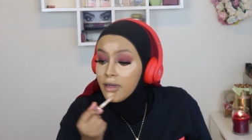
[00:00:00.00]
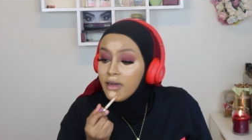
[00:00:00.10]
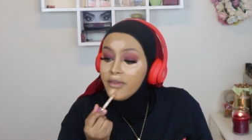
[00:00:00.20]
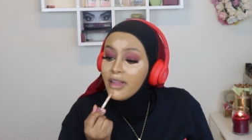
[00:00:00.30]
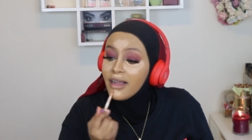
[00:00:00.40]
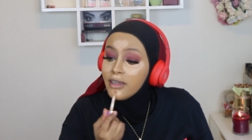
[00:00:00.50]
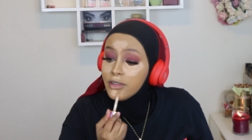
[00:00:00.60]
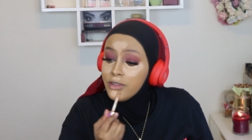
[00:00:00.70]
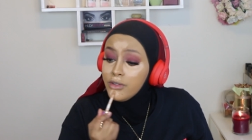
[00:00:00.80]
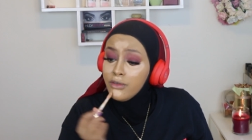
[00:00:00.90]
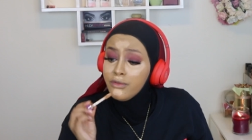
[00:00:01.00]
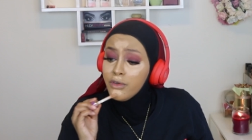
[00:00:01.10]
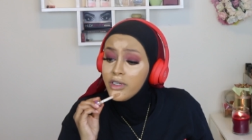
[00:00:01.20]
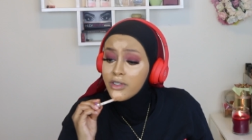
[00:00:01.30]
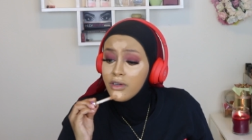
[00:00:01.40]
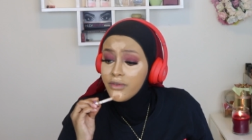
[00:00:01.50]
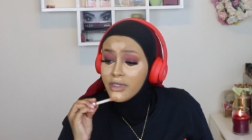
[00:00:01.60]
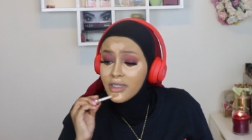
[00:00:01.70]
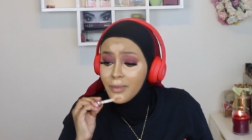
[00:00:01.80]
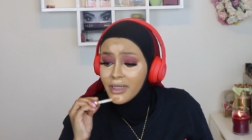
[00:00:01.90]
I feel like I should do
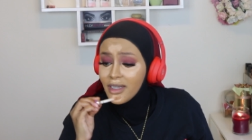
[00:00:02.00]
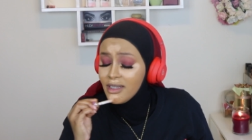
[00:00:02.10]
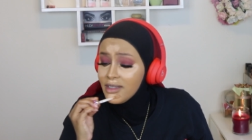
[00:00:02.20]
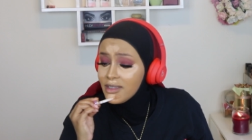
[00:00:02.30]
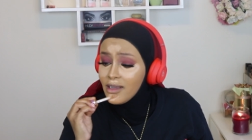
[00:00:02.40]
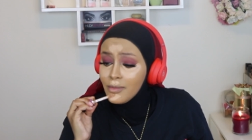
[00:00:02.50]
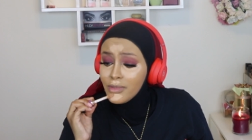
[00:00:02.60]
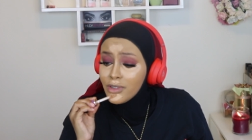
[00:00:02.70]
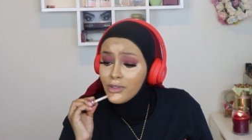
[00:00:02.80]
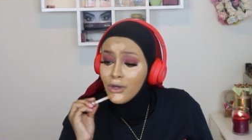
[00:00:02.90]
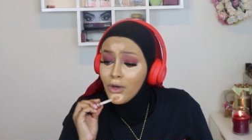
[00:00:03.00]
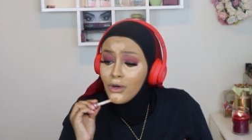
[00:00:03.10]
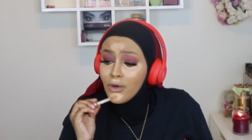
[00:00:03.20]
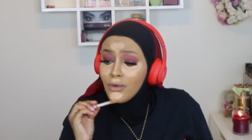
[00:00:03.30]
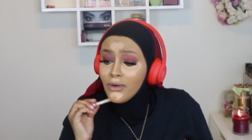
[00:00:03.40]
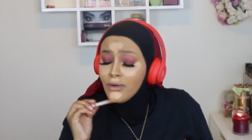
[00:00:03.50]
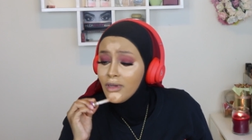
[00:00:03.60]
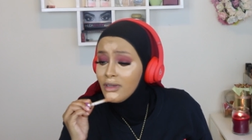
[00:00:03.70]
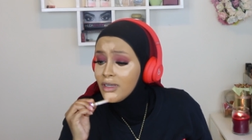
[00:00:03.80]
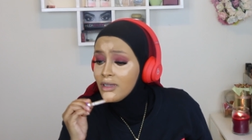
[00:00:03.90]
voiceovers because I'm so
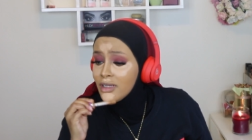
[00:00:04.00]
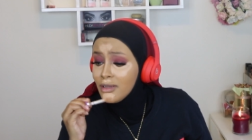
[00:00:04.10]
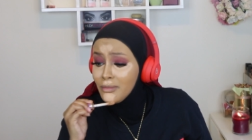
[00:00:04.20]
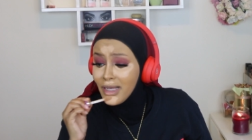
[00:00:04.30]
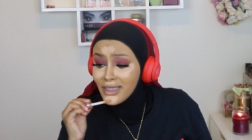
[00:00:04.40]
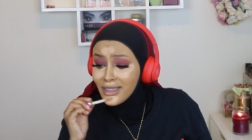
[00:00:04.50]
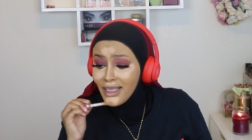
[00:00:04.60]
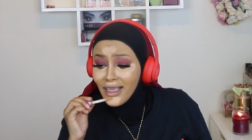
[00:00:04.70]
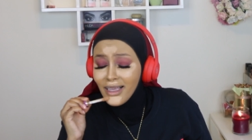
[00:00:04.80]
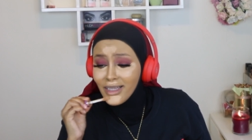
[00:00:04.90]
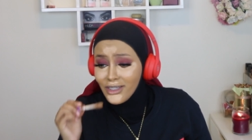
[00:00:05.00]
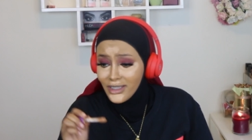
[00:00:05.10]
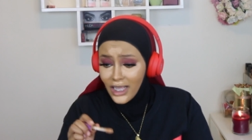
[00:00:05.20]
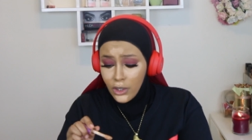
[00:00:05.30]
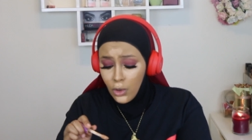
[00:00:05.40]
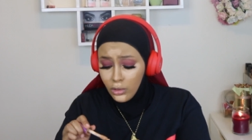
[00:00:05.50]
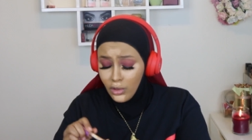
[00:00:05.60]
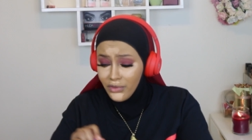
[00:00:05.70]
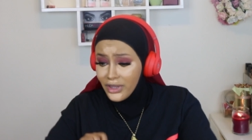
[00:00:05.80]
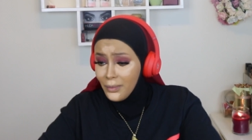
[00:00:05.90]
messy and just like all
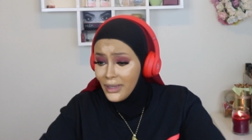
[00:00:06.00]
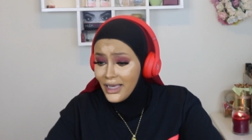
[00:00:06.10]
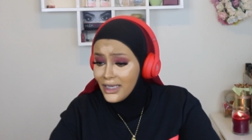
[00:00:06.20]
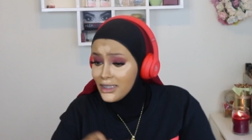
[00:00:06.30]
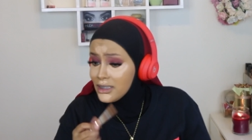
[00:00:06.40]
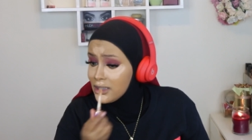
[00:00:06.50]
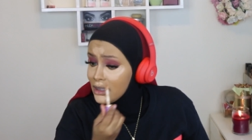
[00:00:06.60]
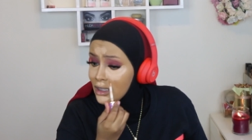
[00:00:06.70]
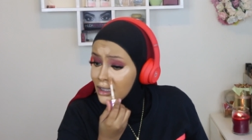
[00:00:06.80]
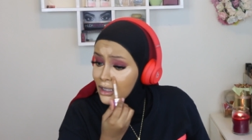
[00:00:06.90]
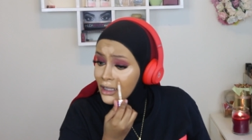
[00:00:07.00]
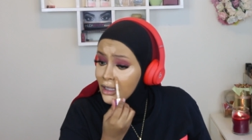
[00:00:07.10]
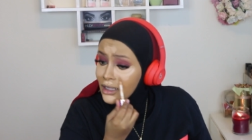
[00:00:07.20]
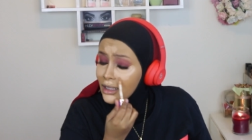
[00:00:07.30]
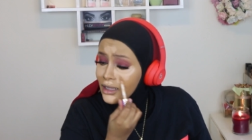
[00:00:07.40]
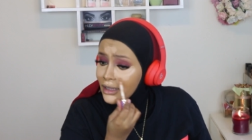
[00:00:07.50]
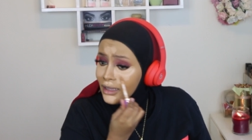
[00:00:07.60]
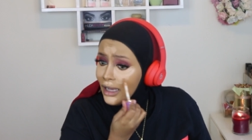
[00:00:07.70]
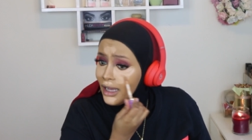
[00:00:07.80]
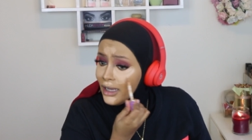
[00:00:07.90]
over the place
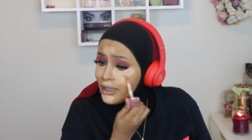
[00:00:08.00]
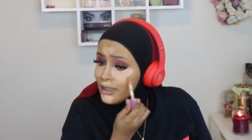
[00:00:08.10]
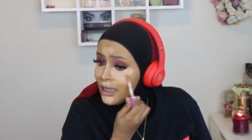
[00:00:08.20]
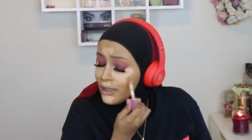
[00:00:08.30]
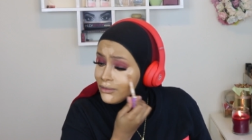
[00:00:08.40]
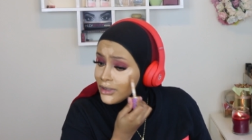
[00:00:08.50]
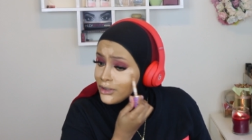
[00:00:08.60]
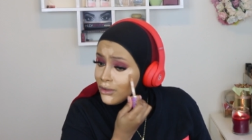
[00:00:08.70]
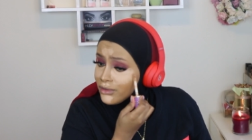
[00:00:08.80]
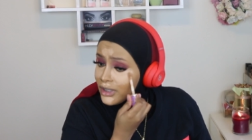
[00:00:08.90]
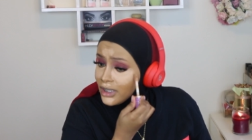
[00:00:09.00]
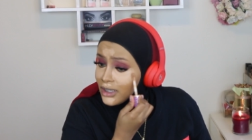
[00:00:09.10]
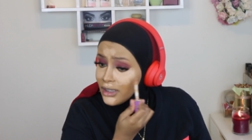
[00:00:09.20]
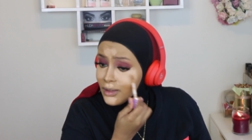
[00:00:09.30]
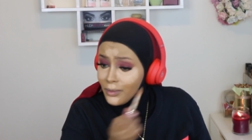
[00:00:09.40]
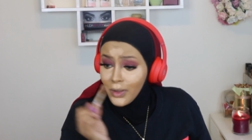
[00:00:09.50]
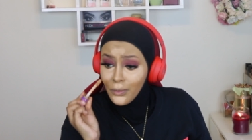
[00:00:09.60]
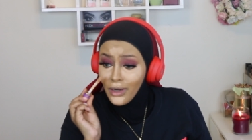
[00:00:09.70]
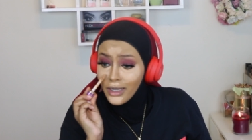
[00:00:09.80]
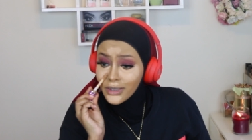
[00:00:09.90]
that I really don't think
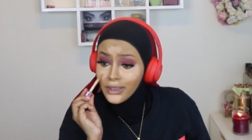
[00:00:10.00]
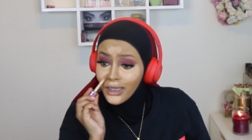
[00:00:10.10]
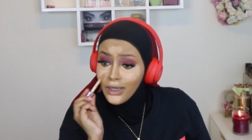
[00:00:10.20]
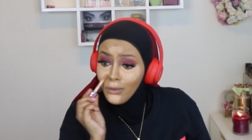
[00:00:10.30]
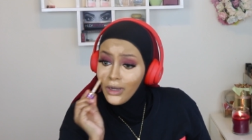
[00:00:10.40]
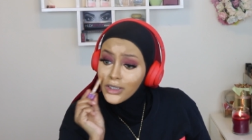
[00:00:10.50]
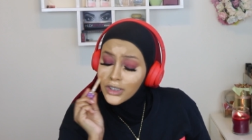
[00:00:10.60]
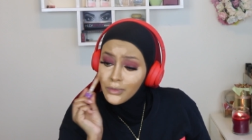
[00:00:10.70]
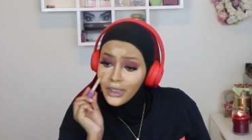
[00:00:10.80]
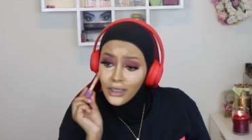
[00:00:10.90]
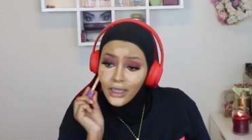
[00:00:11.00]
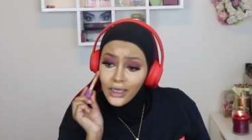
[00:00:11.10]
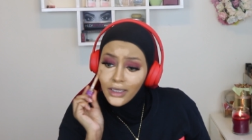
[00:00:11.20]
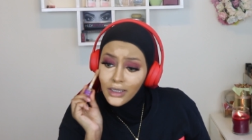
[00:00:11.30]
people are actually gonna watch me like